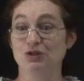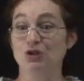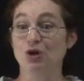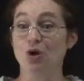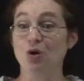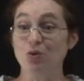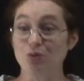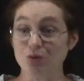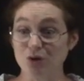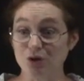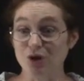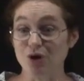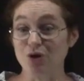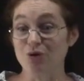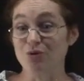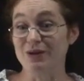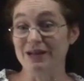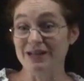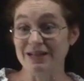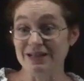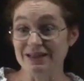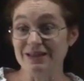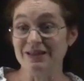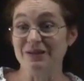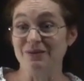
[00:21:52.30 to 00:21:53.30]
don't go
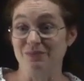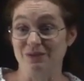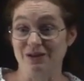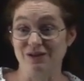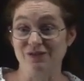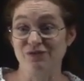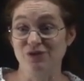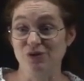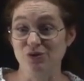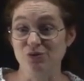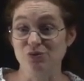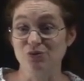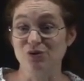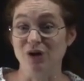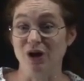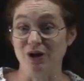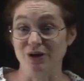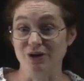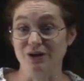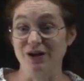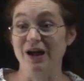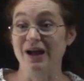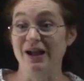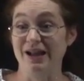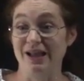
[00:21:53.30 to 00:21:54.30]
in them if you are
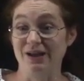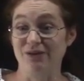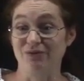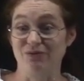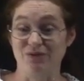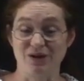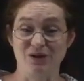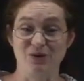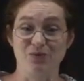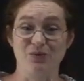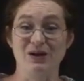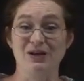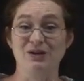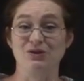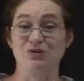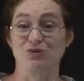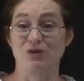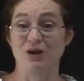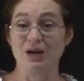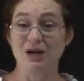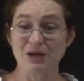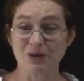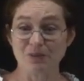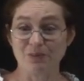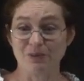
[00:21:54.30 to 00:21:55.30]
not a runaway
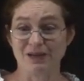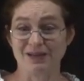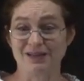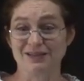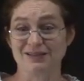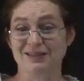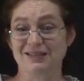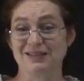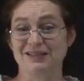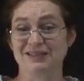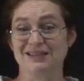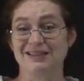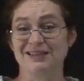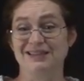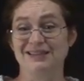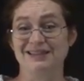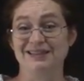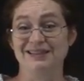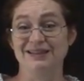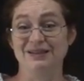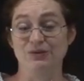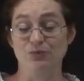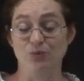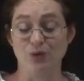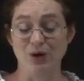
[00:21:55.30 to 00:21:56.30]
truck because it,
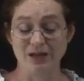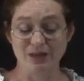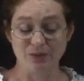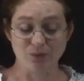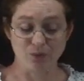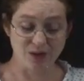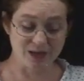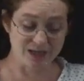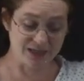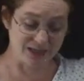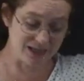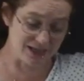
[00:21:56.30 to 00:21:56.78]
what, what it